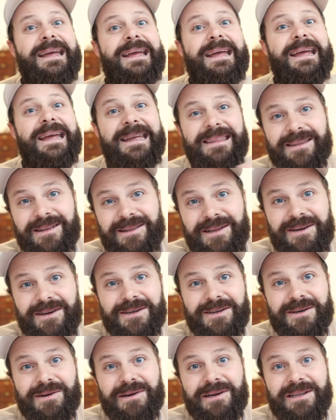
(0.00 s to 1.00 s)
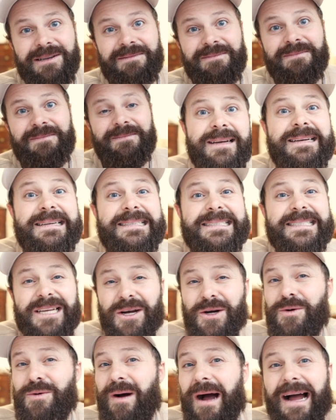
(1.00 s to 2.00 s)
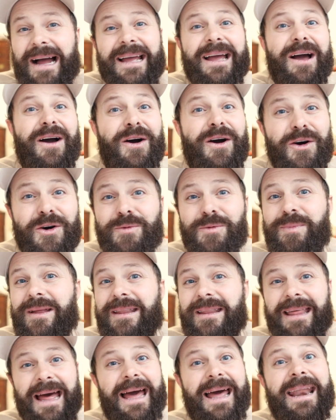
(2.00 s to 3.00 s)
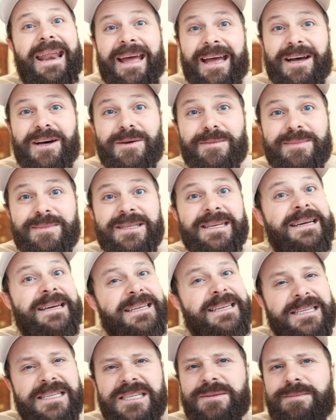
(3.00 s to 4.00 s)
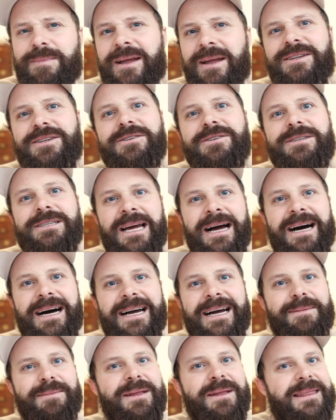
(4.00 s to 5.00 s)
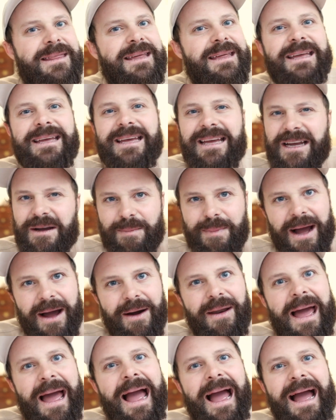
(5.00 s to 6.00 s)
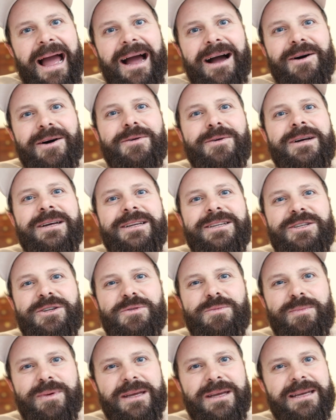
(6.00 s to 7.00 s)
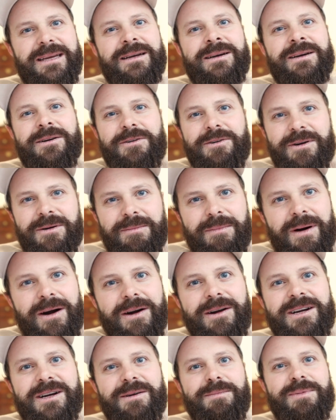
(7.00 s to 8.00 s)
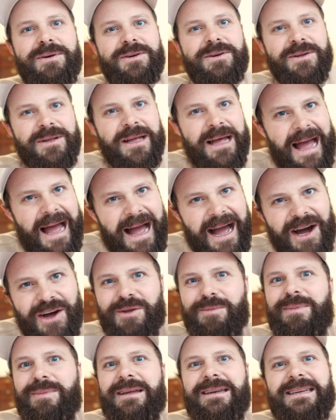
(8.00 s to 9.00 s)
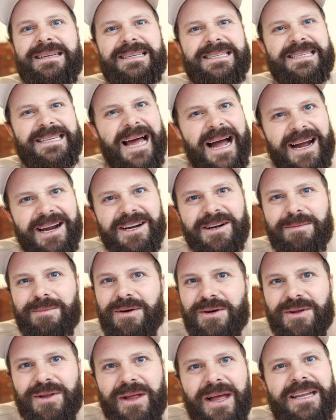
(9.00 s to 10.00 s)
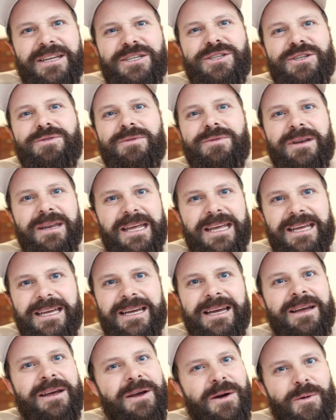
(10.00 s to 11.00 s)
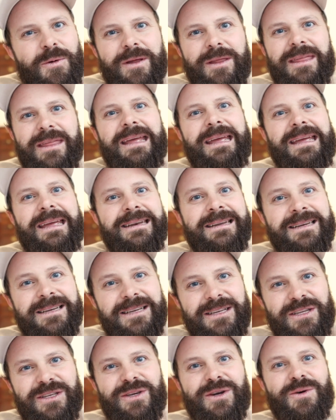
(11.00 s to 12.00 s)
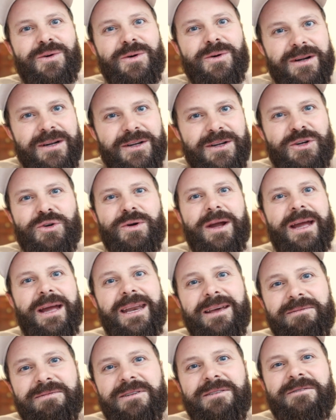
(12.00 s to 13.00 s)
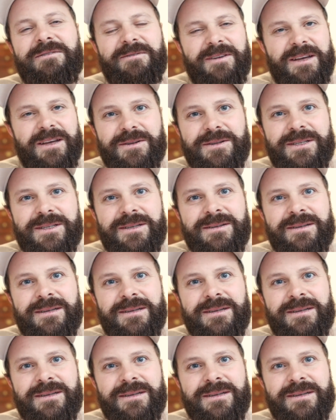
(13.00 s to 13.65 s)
in the long run. So I hope that helps. Spend your time thinking about how to be remarkable, how to be desirable and unique within your creative field.